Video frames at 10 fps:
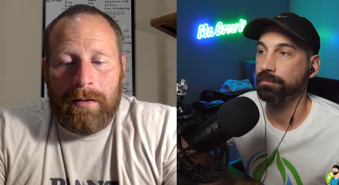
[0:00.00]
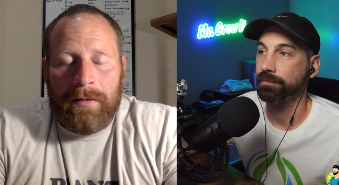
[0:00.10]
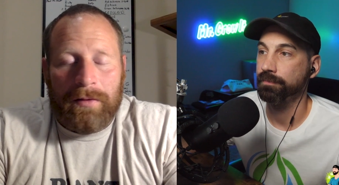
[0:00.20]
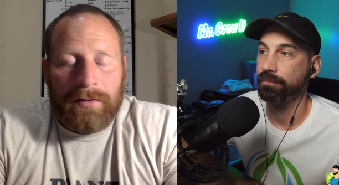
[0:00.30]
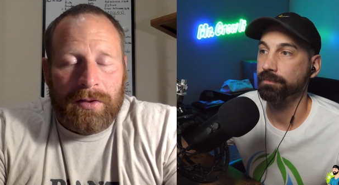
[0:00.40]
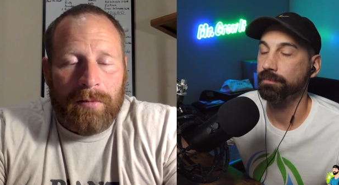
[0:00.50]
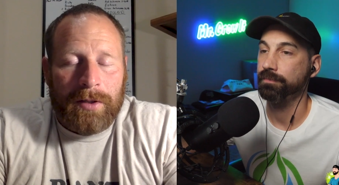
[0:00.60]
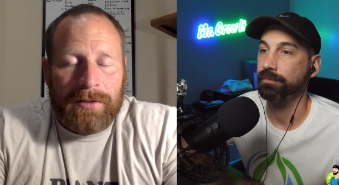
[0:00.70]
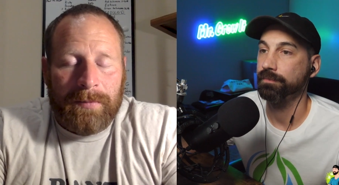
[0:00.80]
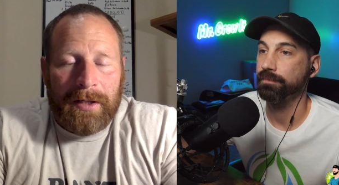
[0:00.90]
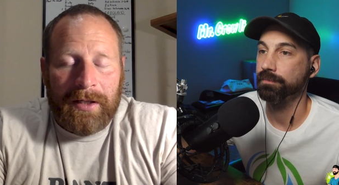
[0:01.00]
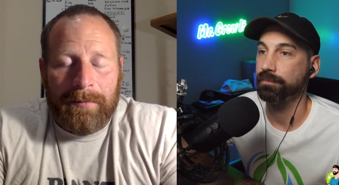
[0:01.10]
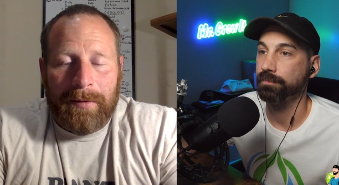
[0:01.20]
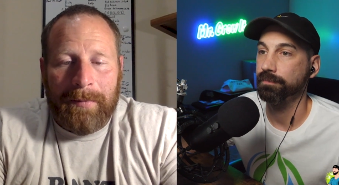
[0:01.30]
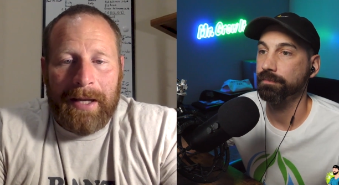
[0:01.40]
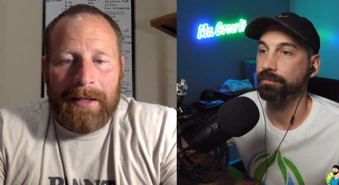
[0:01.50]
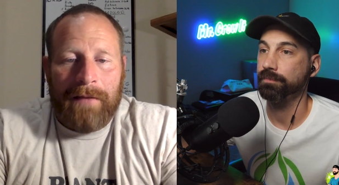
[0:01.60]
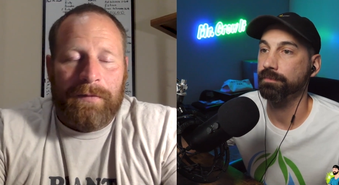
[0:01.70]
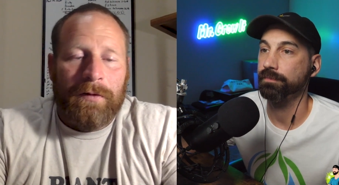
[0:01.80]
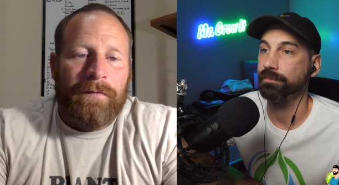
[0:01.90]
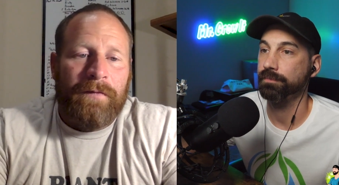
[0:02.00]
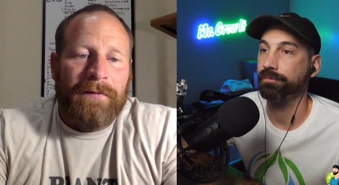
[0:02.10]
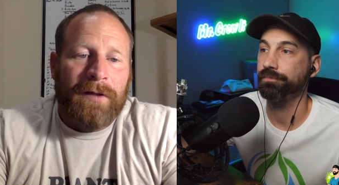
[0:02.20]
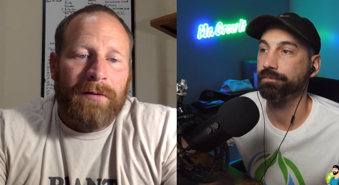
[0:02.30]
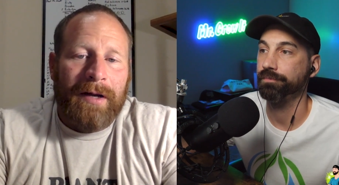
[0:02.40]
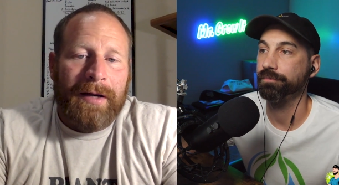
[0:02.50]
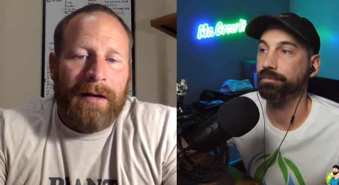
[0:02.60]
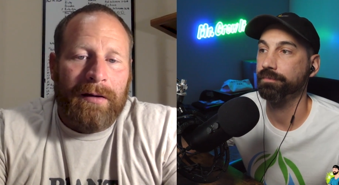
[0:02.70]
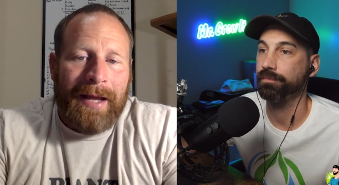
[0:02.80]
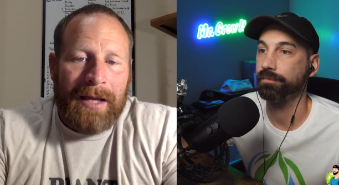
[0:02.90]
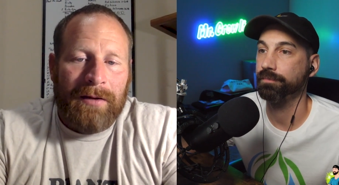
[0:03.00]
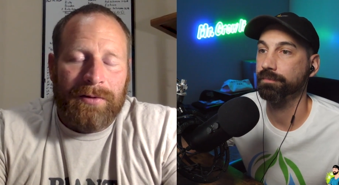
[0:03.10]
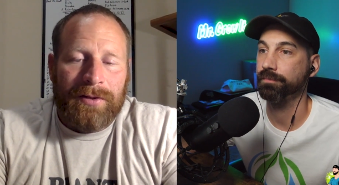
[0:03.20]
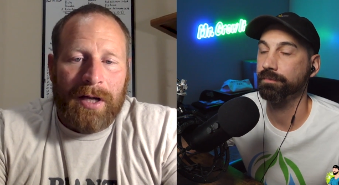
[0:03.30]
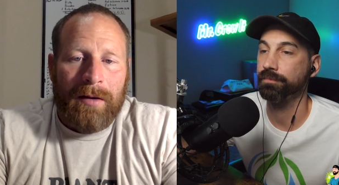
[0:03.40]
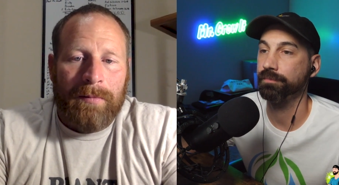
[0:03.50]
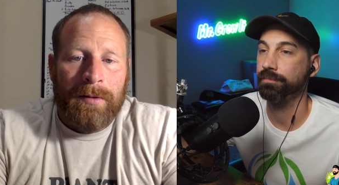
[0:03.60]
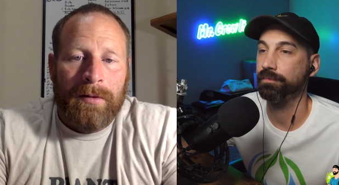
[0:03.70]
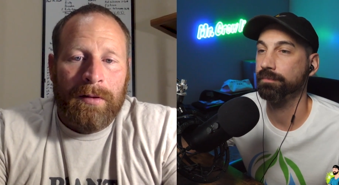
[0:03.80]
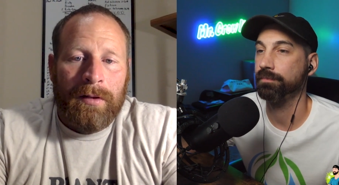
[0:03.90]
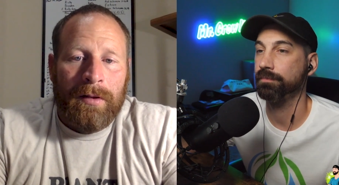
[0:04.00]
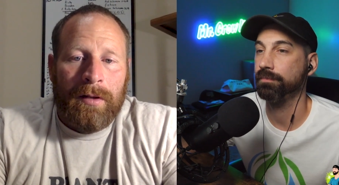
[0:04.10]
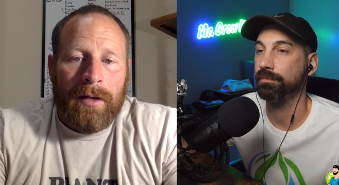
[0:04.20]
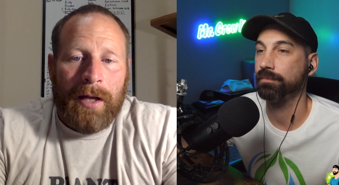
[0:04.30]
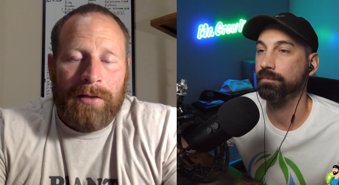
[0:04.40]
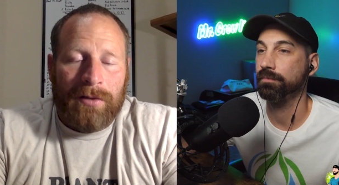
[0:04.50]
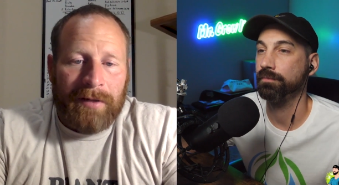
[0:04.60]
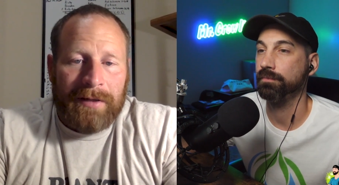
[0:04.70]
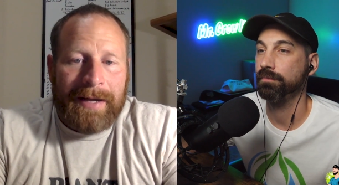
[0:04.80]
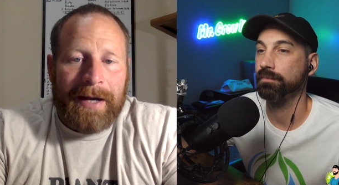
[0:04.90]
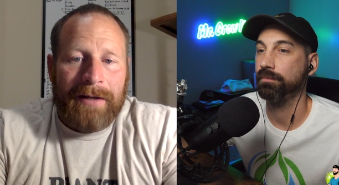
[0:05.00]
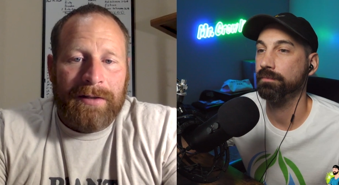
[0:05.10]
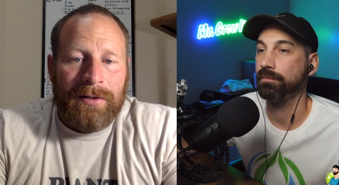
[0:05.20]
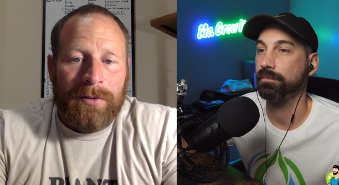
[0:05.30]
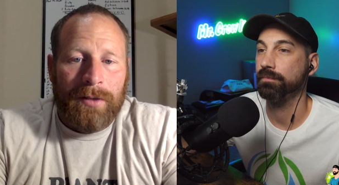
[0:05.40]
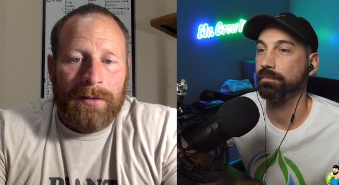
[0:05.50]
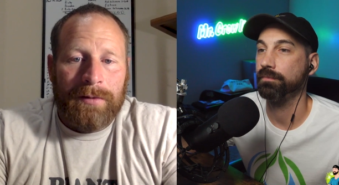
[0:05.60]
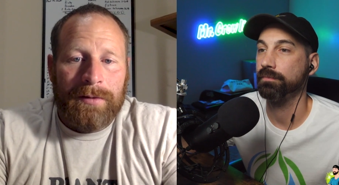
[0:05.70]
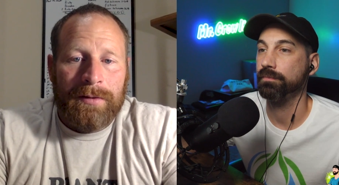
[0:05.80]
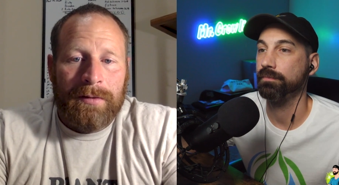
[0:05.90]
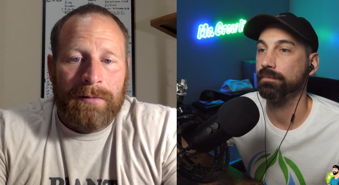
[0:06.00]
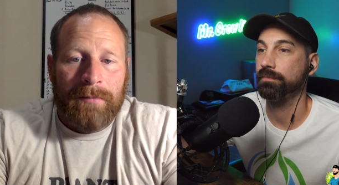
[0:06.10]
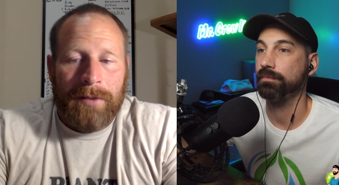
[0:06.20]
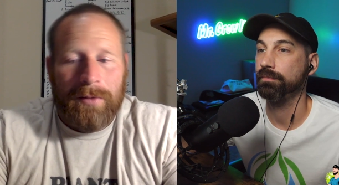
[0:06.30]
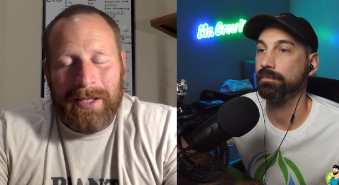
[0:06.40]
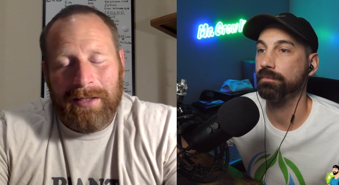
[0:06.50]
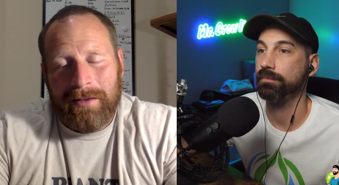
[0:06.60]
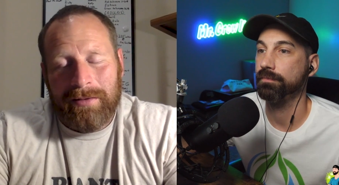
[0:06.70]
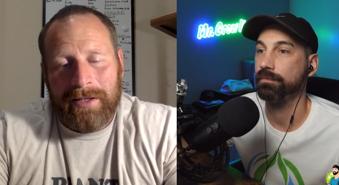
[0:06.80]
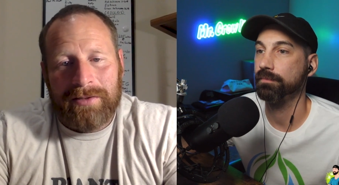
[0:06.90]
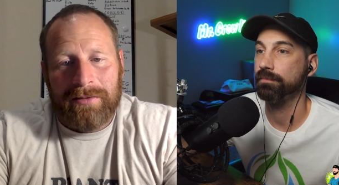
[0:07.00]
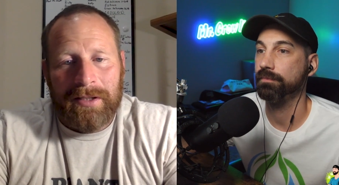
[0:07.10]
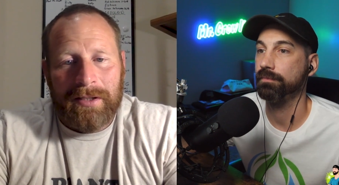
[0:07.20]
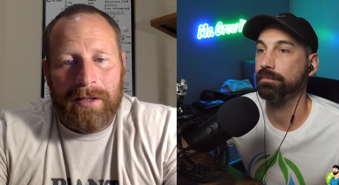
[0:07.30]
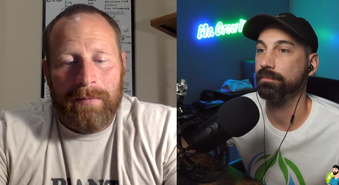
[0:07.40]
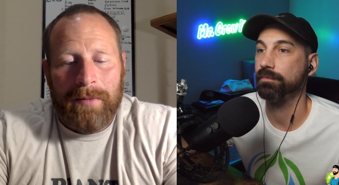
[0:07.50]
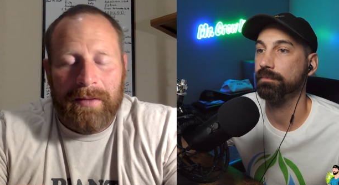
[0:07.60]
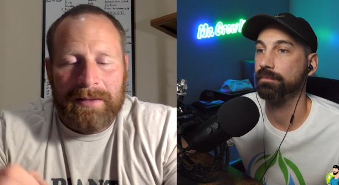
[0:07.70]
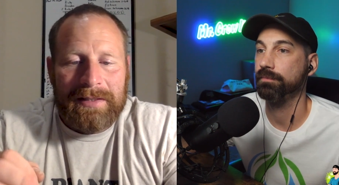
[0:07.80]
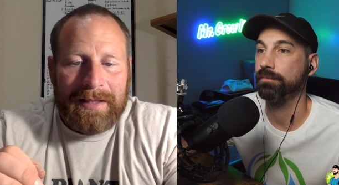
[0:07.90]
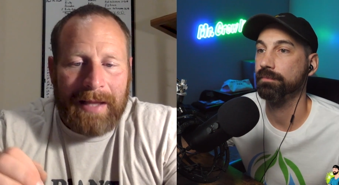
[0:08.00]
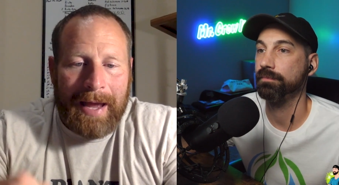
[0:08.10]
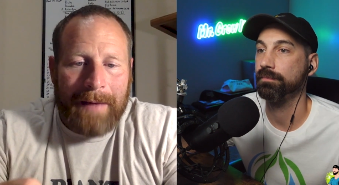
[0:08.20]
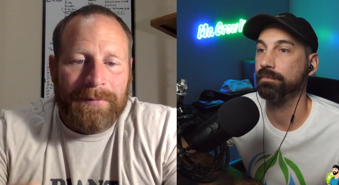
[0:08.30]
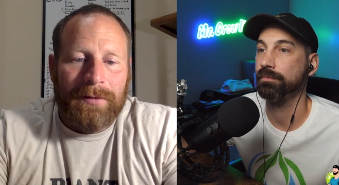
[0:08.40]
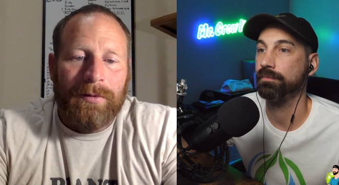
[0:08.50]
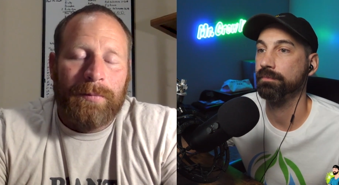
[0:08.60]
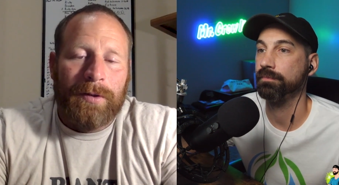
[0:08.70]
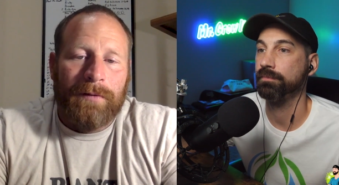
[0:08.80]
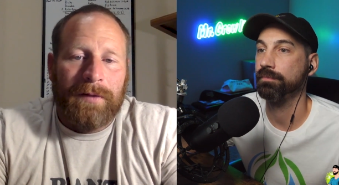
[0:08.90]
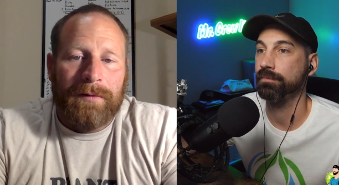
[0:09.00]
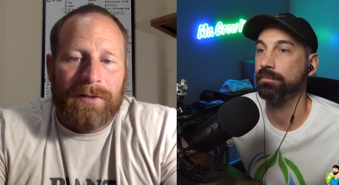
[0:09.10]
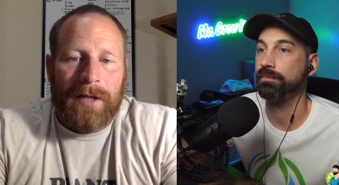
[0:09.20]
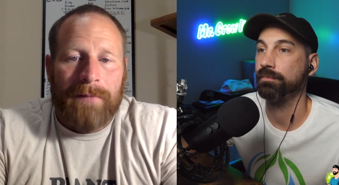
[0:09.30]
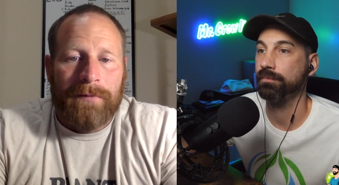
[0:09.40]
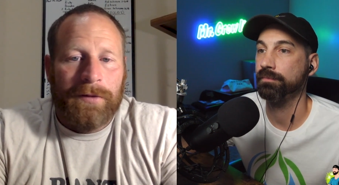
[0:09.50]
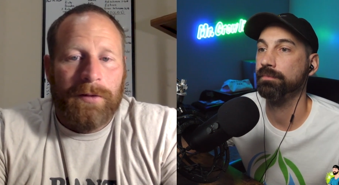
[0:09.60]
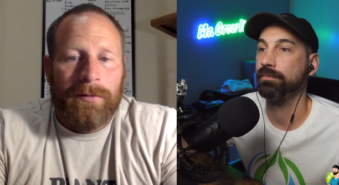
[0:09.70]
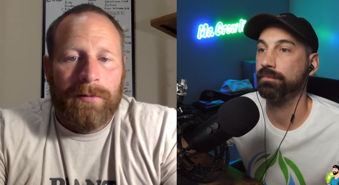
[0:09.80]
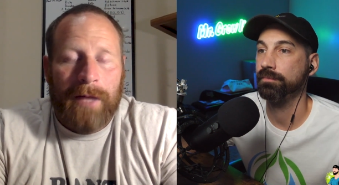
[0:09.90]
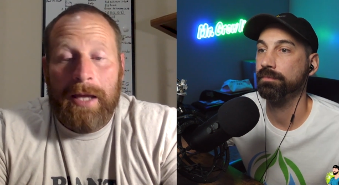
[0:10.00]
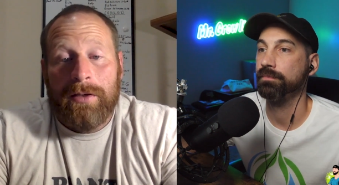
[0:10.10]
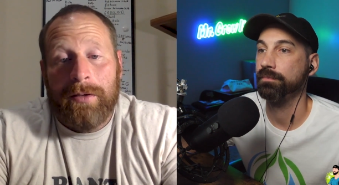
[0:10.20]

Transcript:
Speaker 1: there's so much money to be made. If you're fifty right now and hate your job and you're going to retire in two years, but you need a little extra income, this is the absolute perfect job for you. And